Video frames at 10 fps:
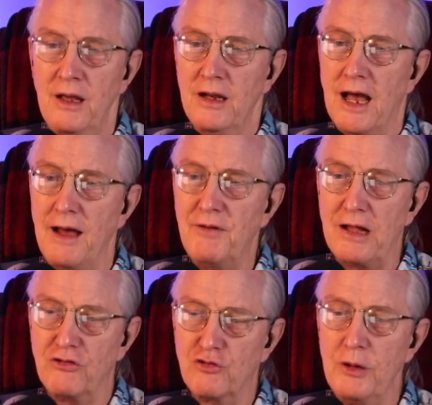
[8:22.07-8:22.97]
Now I've
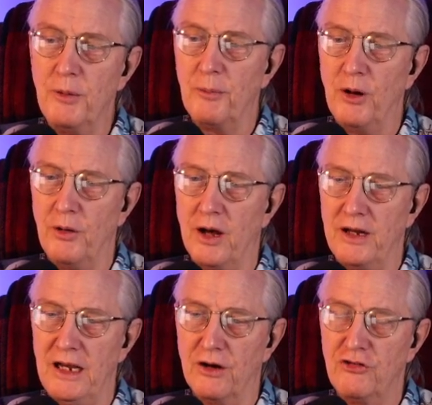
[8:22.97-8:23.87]
got streamer mode
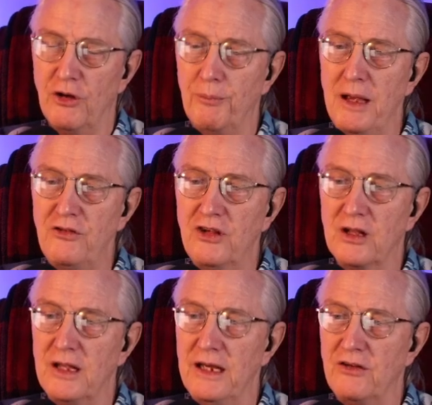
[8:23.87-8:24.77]
on here, so
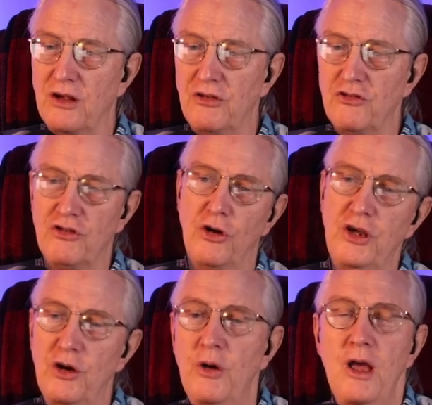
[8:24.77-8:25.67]
basically it doesn't show
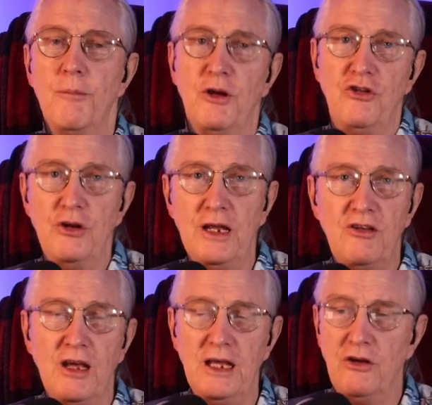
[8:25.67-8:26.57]
you, but you need
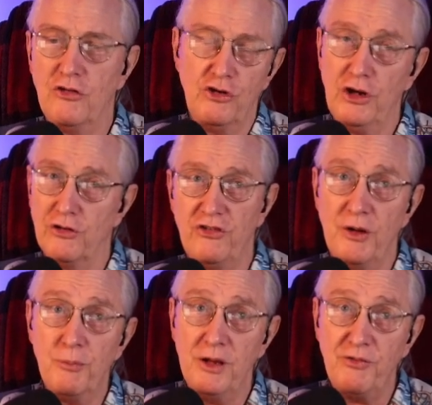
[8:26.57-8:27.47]
to enter your
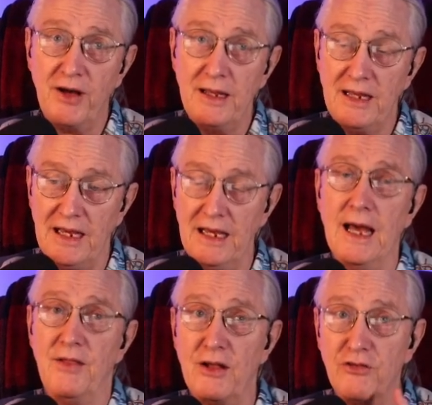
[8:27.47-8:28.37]
SimBrief ID,
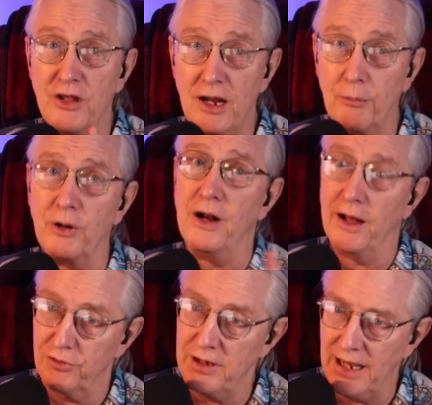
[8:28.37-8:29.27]
and that's the number,
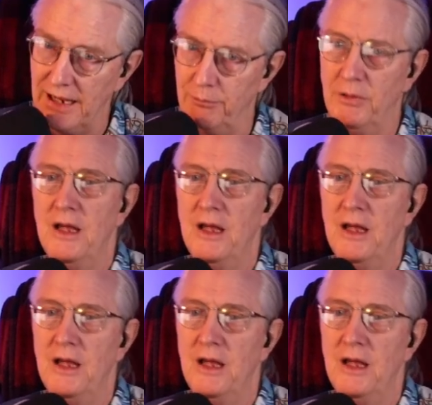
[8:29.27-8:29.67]
not the name,